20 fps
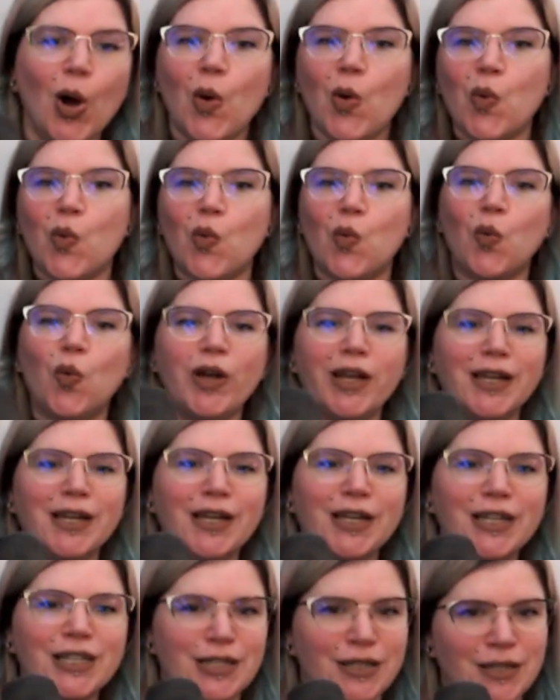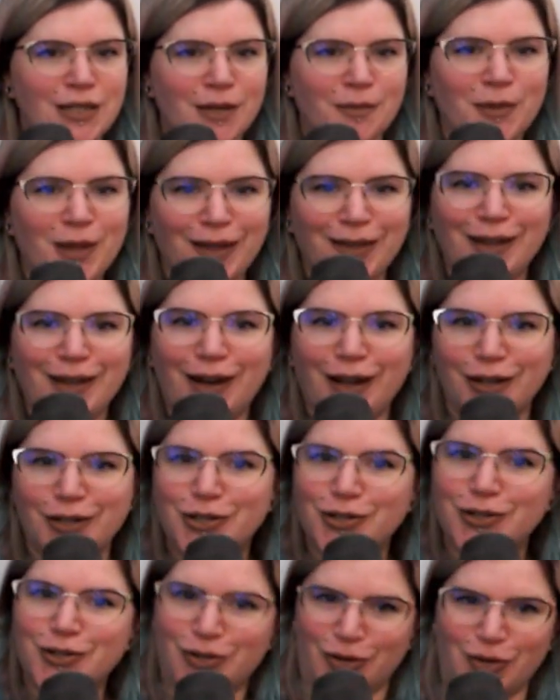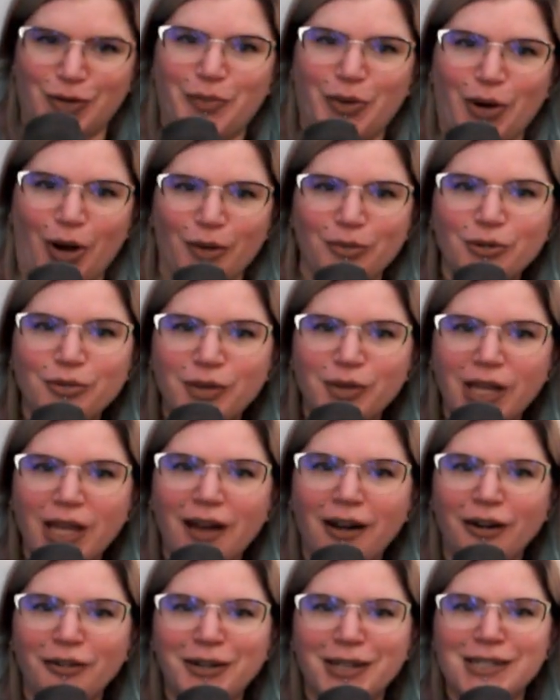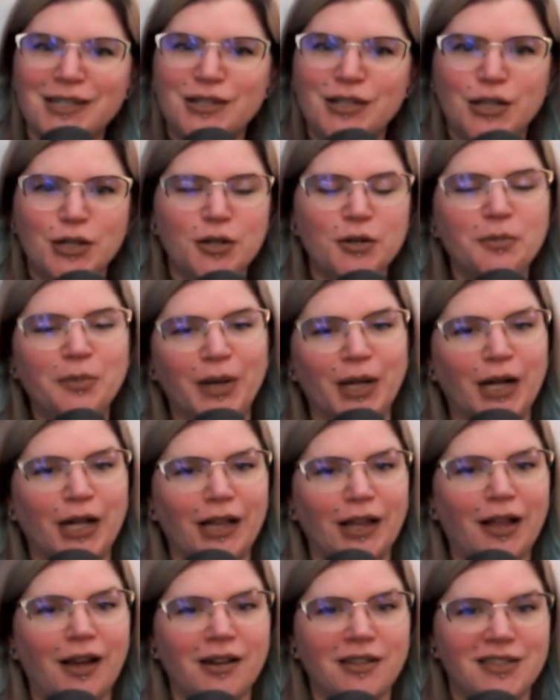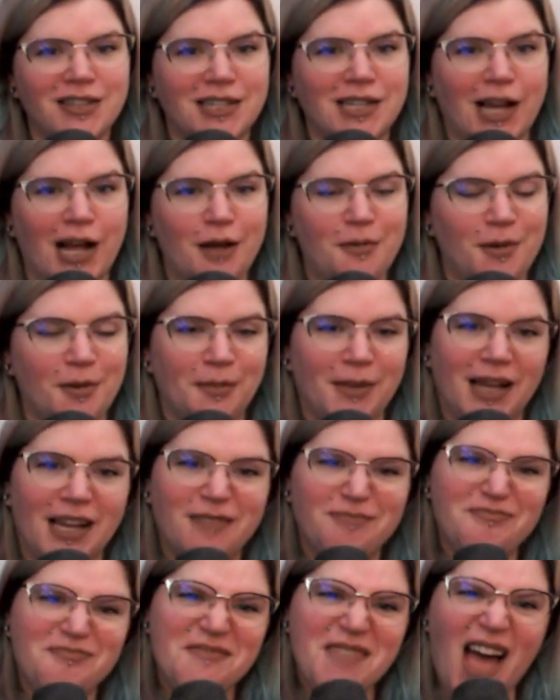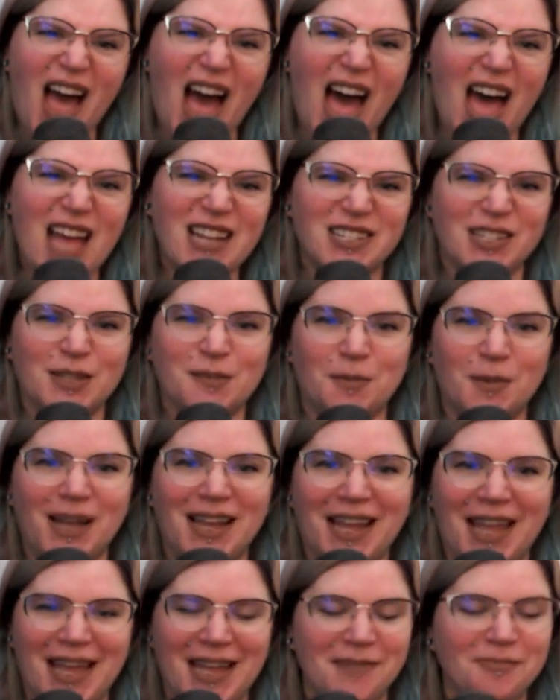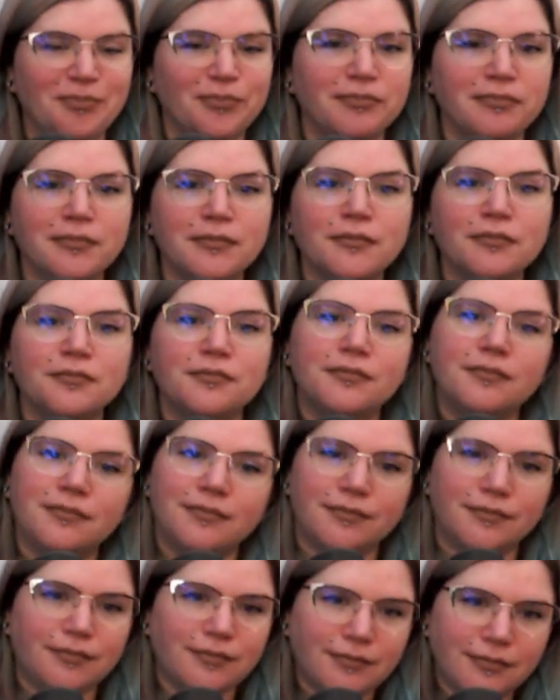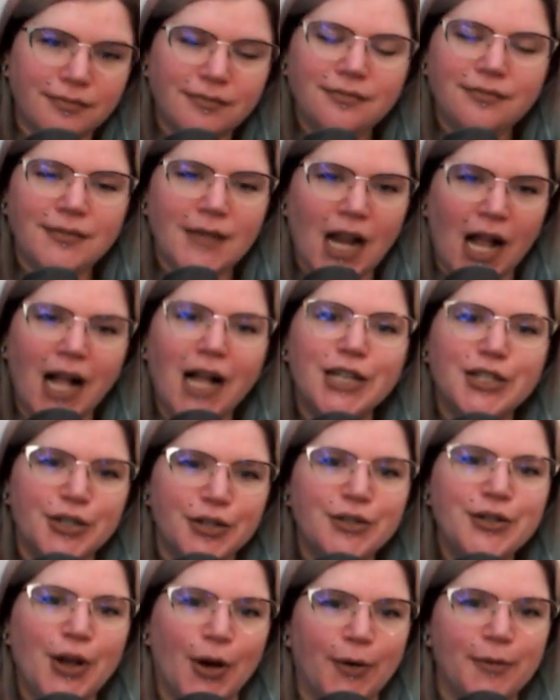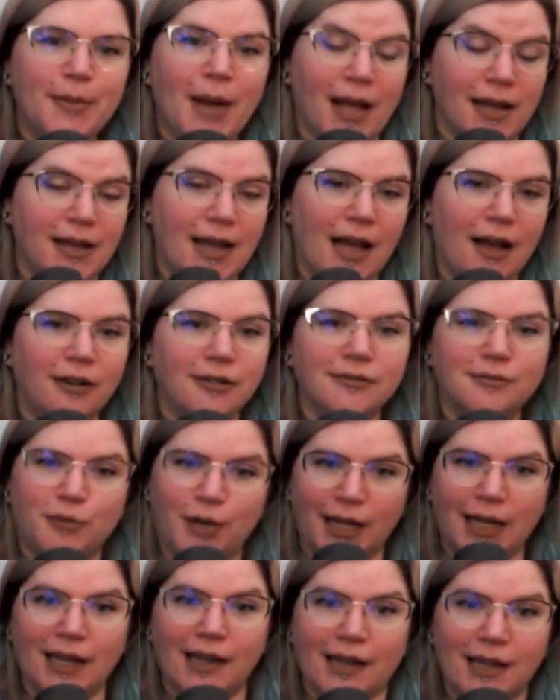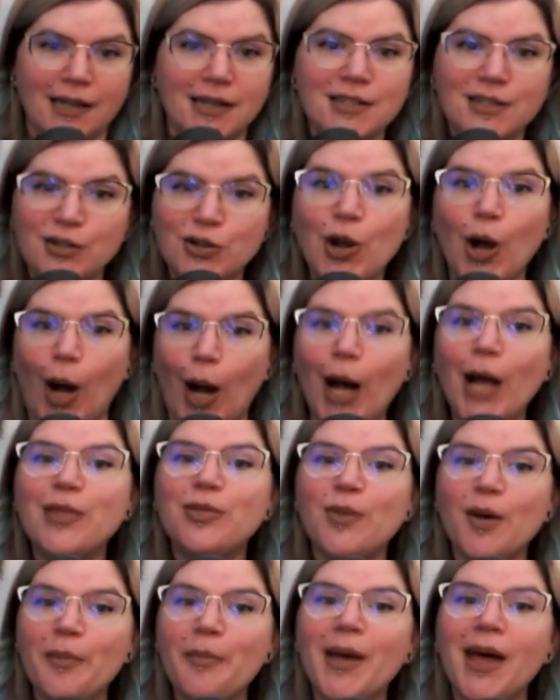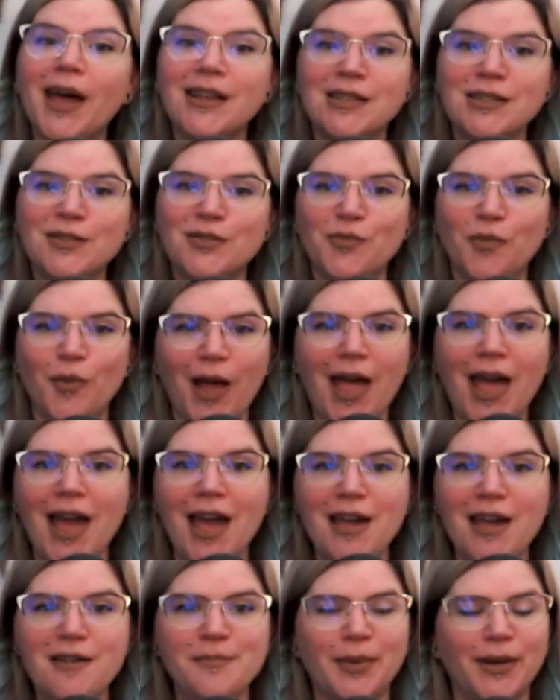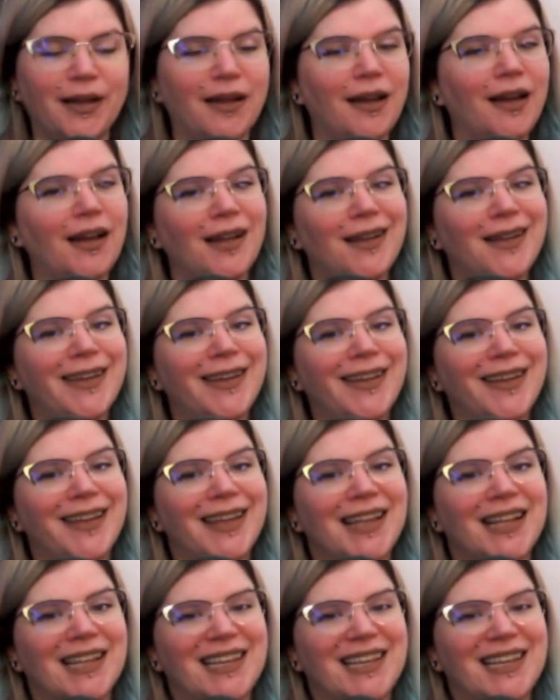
which is something that I should probably always do, but a lot of the time I'm like, just wing it. I should know by now, winging it is not the best way, but